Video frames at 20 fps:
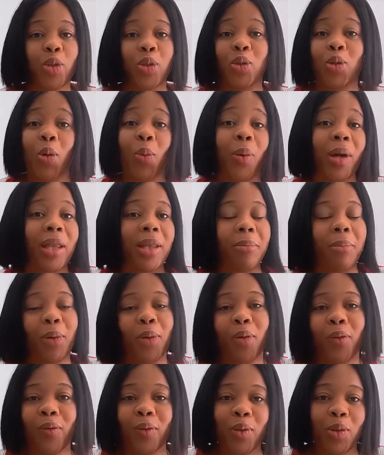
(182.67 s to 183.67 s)
somewhere in the
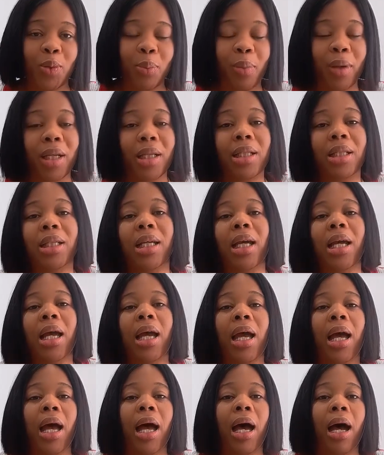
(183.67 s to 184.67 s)
middle of the sprint.
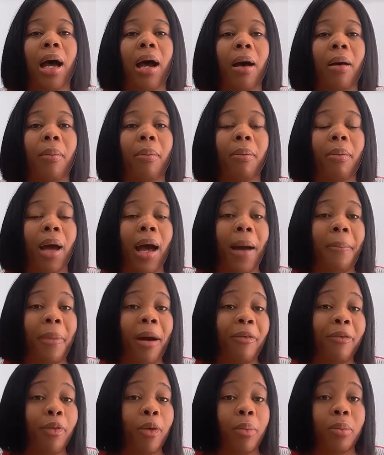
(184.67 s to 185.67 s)

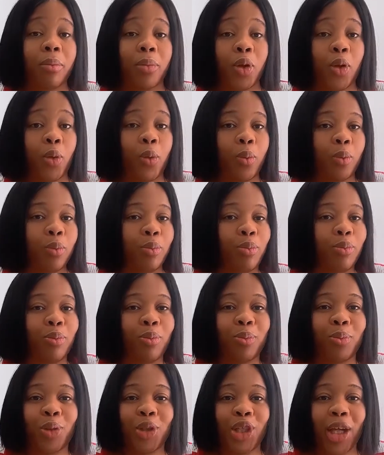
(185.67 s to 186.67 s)
Apart from
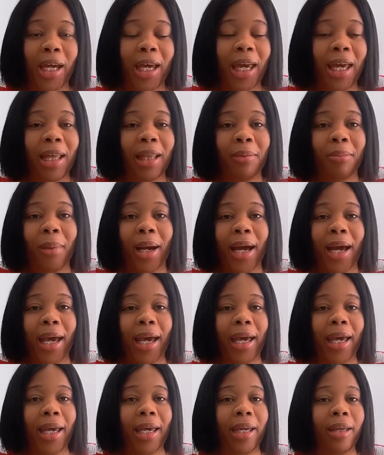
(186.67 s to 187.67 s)
checking
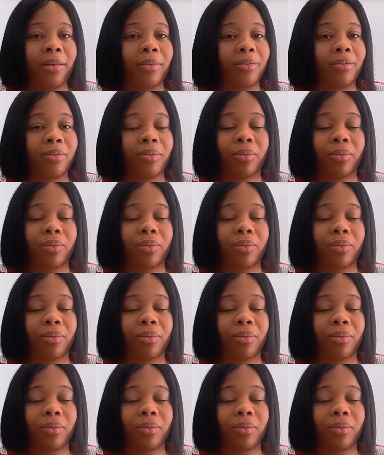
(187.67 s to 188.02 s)
my